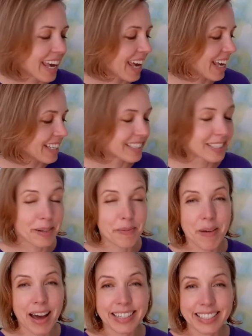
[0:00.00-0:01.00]
and
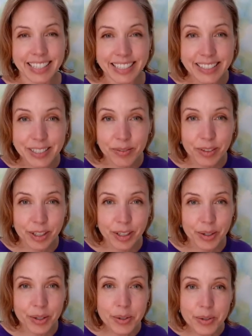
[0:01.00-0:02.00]
some ideas for
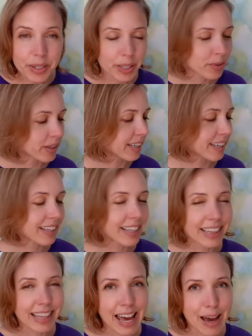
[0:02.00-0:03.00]
you. You can
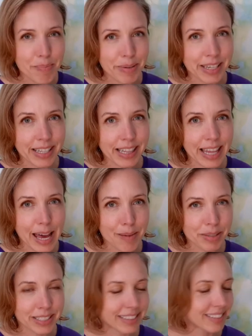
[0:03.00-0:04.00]
clap and
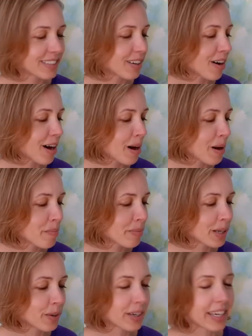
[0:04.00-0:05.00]
clap and stop.
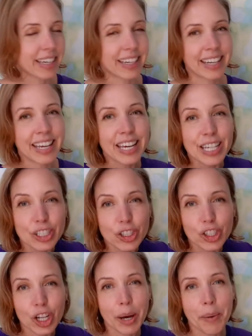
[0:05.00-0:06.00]
You can
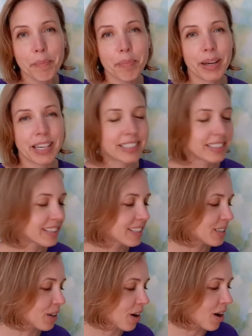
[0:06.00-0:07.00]
jump and
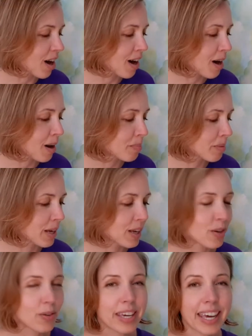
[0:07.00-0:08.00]
stop.
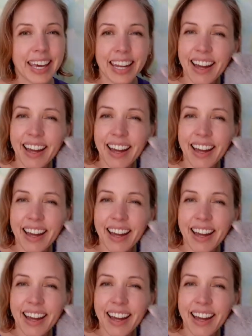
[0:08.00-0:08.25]
You can